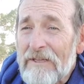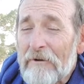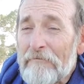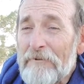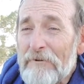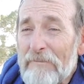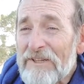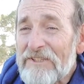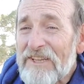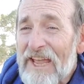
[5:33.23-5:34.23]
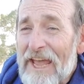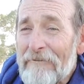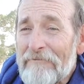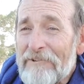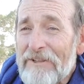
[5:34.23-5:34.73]
A few months
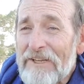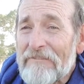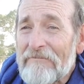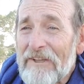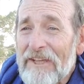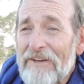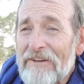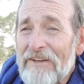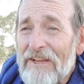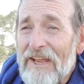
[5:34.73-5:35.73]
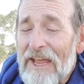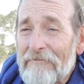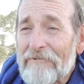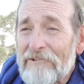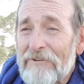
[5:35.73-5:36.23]
after the event,
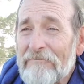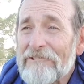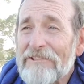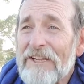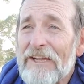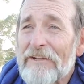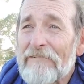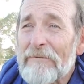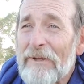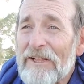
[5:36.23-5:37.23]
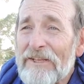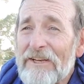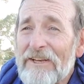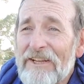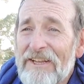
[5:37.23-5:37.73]
after the first Caid
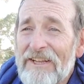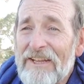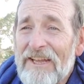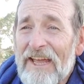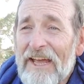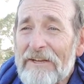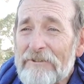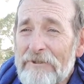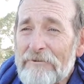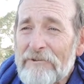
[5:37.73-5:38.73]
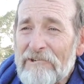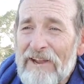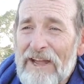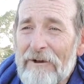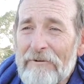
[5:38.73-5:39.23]
rebellion, at June
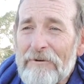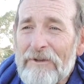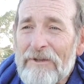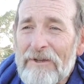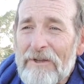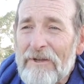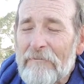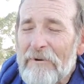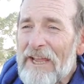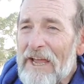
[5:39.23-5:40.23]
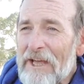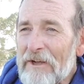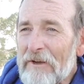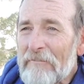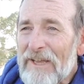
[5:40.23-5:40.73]
Crown, we had
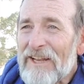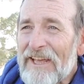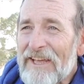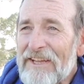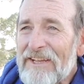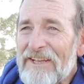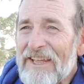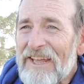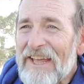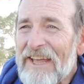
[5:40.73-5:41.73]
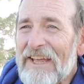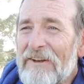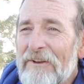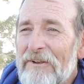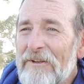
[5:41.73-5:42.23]
a melee,
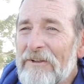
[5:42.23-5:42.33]
and